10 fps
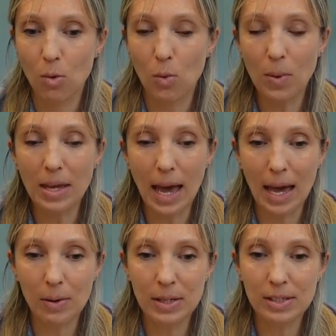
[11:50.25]
when we get
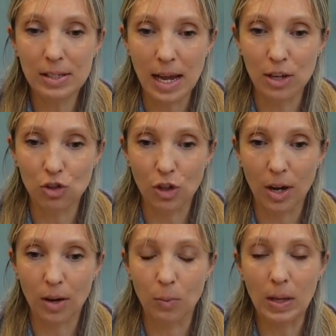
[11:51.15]
out into nature
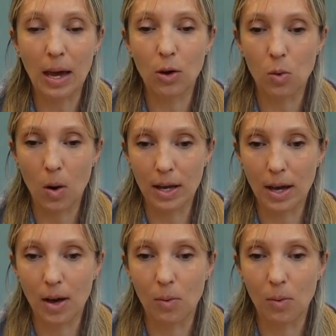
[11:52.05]
and we get quiet